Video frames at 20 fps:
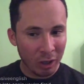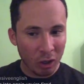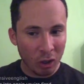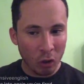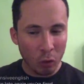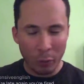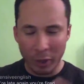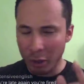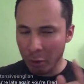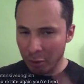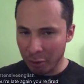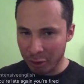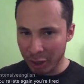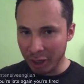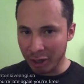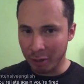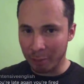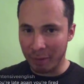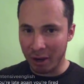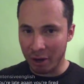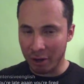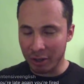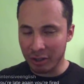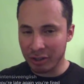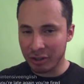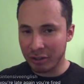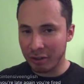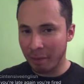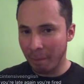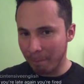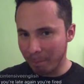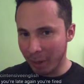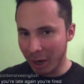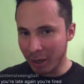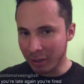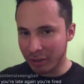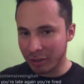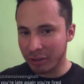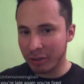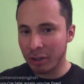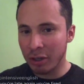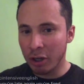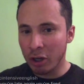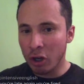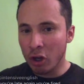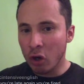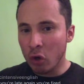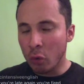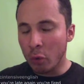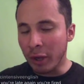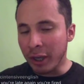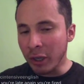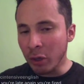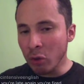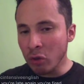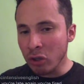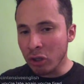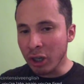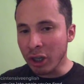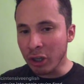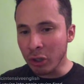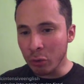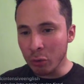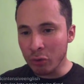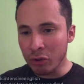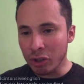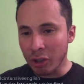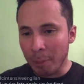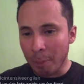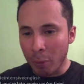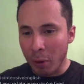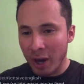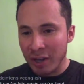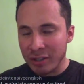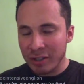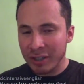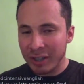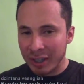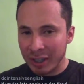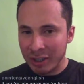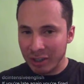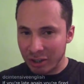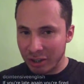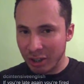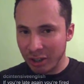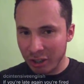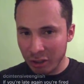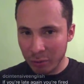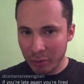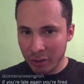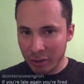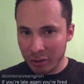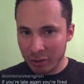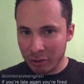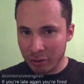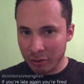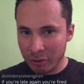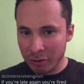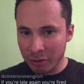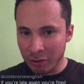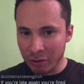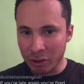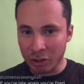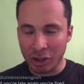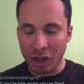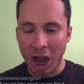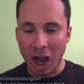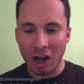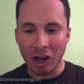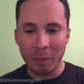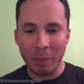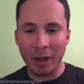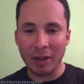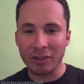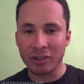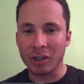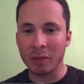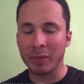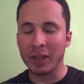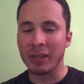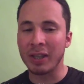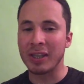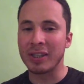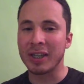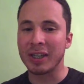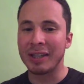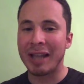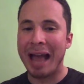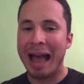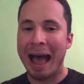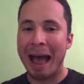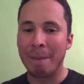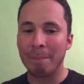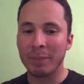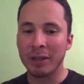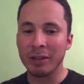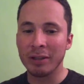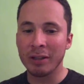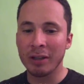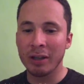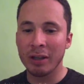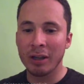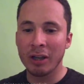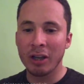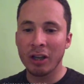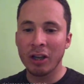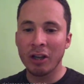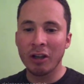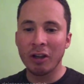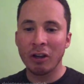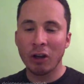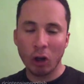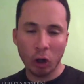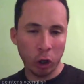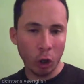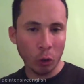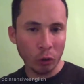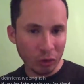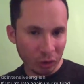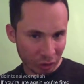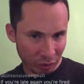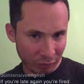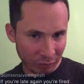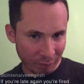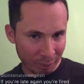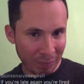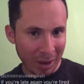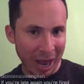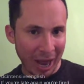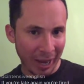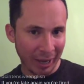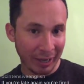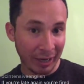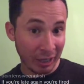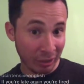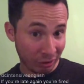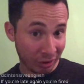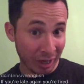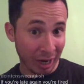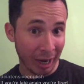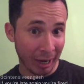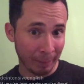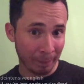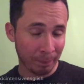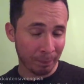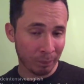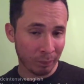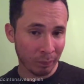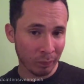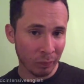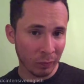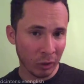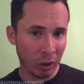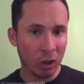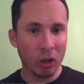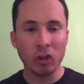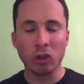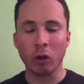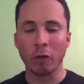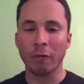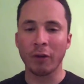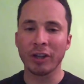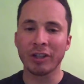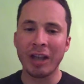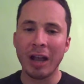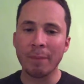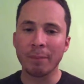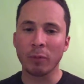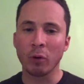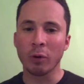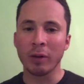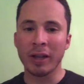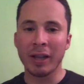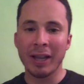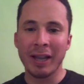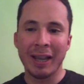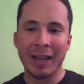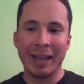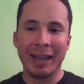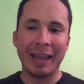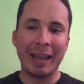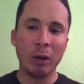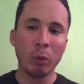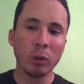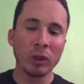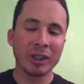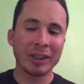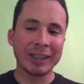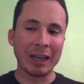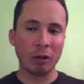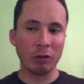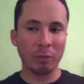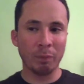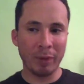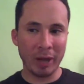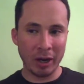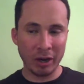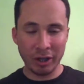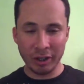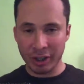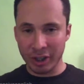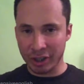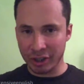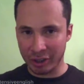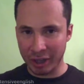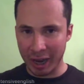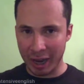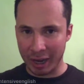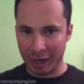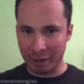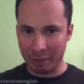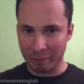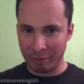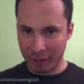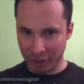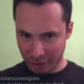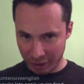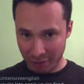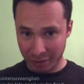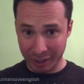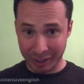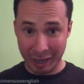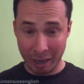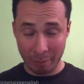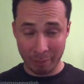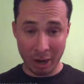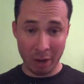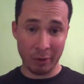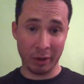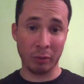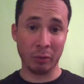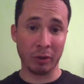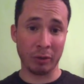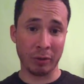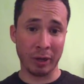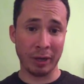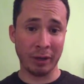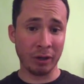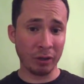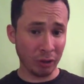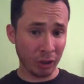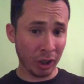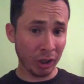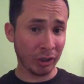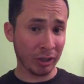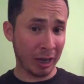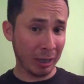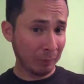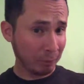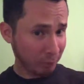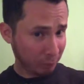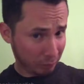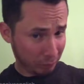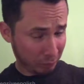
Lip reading: we don't think about it, but we usually use the present continuous to talk about something that's going to happen close by in time. So, for example, it would sound better to say, let's say the get married one, right? Because you could say,